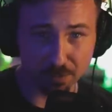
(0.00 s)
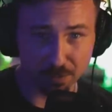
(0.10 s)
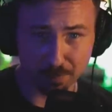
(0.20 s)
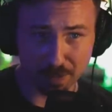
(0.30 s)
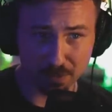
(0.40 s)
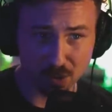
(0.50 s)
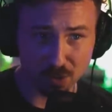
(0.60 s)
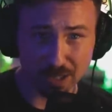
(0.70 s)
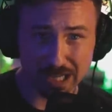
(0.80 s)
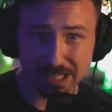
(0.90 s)
about two
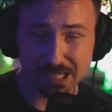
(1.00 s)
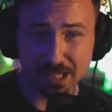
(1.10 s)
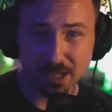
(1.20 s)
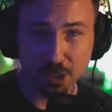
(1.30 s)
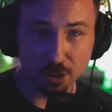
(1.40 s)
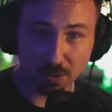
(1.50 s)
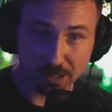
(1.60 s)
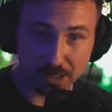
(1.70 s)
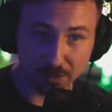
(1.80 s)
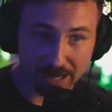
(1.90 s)
days, you could
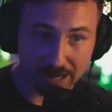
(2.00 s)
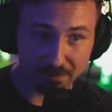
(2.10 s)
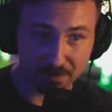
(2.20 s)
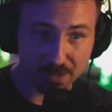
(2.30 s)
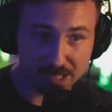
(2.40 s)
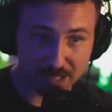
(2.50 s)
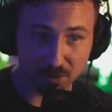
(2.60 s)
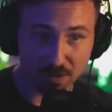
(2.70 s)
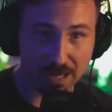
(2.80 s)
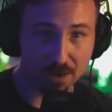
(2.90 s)
hear every
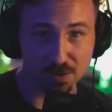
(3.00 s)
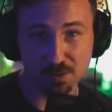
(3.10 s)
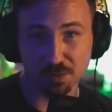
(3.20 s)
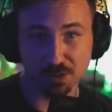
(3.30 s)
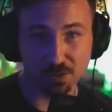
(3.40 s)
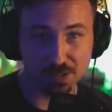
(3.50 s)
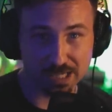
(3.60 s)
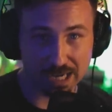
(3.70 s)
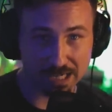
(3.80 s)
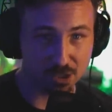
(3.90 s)
single house with those
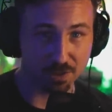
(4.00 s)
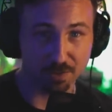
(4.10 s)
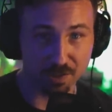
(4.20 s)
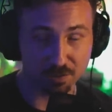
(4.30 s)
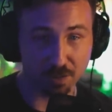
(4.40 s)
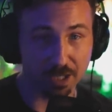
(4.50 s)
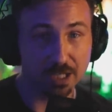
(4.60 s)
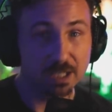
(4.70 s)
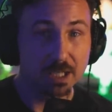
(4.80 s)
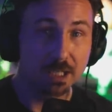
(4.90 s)
gas generators running.
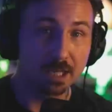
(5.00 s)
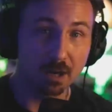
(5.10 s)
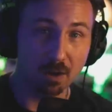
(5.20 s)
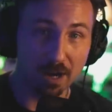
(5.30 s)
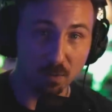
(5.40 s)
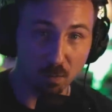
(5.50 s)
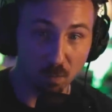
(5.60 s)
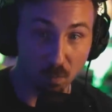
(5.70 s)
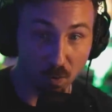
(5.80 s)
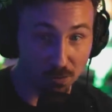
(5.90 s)
Now, I
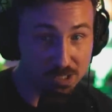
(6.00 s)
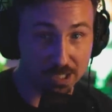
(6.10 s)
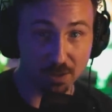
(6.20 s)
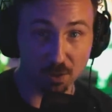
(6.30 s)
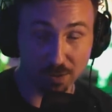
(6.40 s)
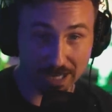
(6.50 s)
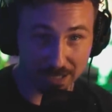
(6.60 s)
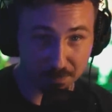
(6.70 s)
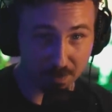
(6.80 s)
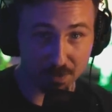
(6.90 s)
won't say though,
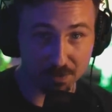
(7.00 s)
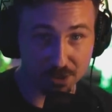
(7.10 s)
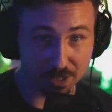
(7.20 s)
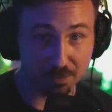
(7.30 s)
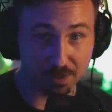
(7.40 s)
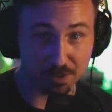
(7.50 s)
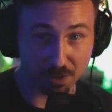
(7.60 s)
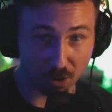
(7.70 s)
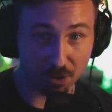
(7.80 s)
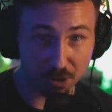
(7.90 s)
gas power generators
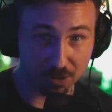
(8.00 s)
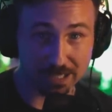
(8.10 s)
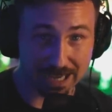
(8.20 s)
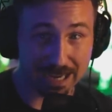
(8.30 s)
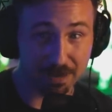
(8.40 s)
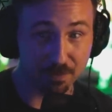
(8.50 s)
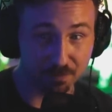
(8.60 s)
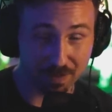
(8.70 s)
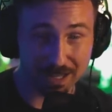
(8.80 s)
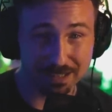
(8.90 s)
are good to have. In
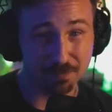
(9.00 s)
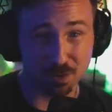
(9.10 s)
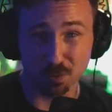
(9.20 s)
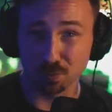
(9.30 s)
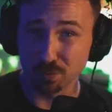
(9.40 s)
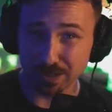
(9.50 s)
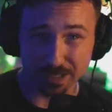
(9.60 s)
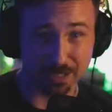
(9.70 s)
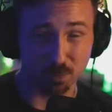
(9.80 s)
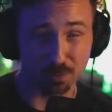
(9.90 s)
fact, if you
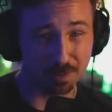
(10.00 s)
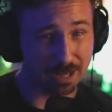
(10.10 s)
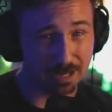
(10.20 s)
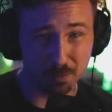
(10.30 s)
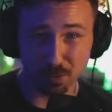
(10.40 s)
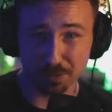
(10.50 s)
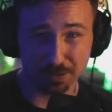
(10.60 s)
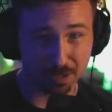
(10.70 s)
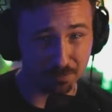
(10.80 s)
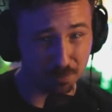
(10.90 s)
really were able and
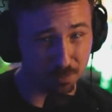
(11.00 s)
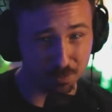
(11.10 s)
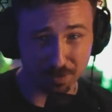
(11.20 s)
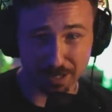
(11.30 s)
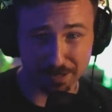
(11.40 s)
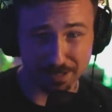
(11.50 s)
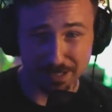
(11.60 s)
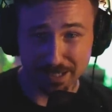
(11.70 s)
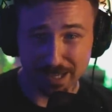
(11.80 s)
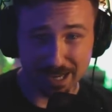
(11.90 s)
comfortable and
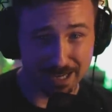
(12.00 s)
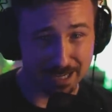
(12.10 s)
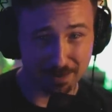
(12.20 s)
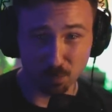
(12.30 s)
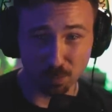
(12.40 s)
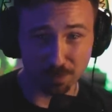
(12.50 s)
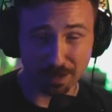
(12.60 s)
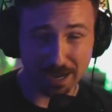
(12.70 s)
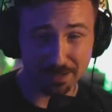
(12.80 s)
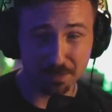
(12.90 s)
and were
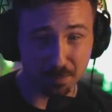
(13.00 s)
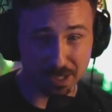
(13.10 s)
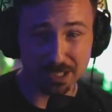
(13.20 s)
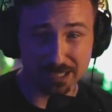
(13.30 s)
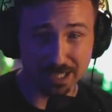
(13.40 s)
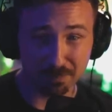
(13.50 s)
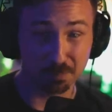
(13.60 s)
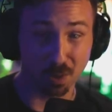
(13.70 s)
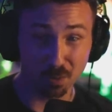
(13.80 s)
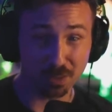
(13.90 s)
had the money to get
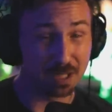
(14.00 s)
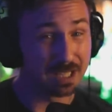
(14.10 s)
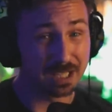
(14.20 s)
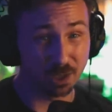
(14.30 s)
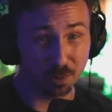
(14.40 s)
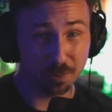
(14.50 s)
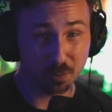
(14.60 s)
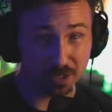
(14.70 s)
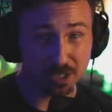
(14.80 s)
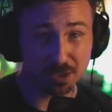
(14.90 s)
both, it would be
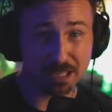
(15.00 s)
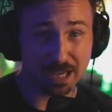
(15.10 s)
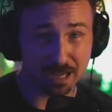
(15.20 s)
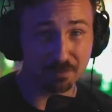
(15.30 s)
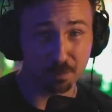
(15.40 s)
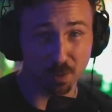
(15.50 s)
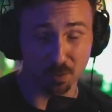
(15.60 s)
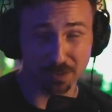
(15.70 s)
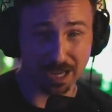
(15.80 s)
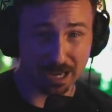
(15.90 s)
really good to have
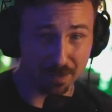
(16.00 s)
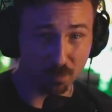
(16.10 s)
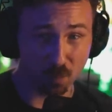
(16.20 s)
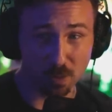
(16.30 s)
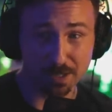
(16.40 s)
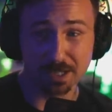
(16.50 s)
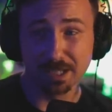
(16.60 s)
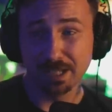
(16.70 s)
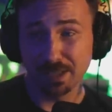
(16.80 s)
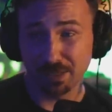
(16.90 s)
both, to have one
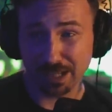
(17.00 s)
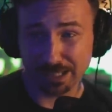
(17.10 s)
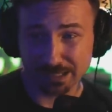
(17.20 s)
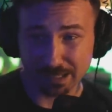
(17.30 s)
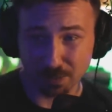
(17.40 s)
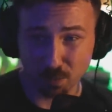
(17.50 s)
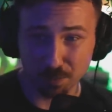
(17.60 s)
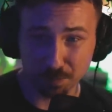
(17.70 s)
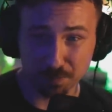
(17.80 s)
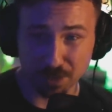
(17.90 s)
that uh,
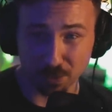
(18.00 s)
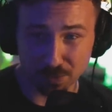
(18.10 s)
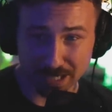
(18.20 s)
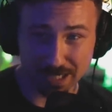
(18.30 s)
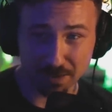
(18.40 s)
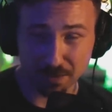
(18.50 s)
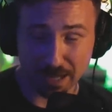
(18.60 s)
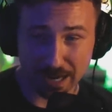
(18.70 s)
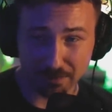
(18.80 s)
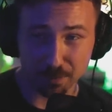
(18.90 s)
would, you know, take
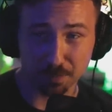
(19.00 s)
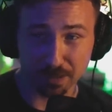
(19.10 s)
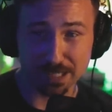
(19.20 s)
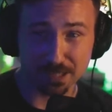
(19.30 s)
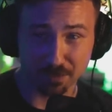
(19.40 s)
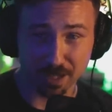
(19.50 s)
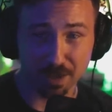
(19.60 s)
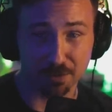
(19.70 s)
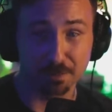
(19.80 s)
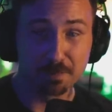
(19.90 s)
have in place of the
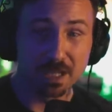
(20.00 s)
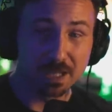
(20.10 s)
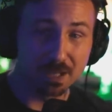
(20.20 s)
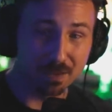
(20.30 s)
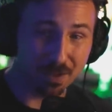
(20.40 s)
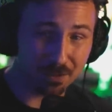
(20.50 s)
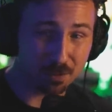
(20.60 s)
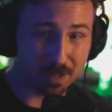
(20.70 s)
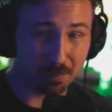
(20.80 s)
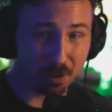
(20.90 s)
other. The other
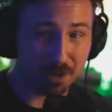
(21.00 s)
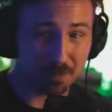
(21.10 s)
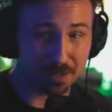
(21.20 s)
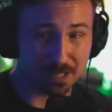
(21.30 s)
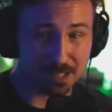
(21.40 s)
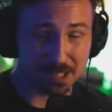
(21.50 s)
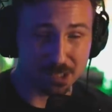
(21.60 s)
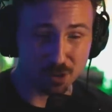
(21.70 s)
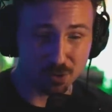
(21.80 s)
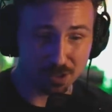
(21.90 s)
great part about this
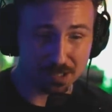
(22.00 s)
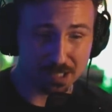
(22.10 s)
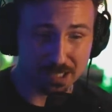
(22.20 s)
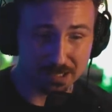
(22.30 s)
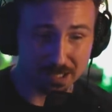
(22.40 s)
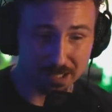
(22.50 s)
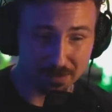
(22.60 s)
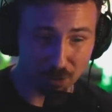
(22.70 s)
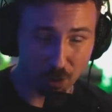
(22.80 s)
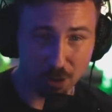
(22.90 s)
is you just need the
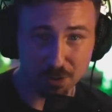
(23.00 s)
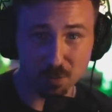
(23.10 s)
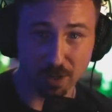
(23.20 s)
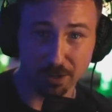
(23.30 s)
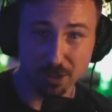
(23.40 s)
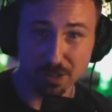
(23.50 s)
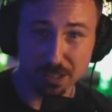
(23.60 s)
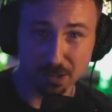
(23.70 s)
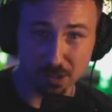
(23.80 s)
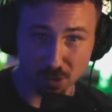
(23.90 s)
the hardware, you
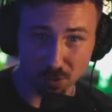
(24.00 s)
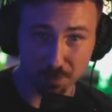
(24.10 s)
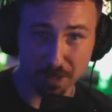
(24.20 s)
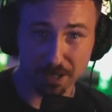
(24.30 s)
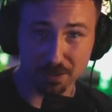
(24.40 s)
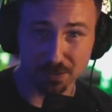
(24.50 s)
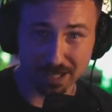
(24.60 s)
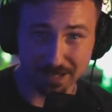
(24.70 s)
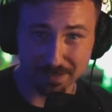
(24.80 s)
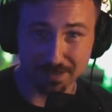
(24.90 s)
need the solar panels
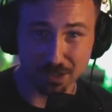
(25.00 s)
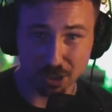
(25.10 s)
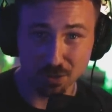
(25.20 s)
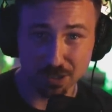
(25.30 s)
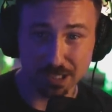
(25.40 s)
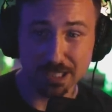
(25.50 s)
and then the unit,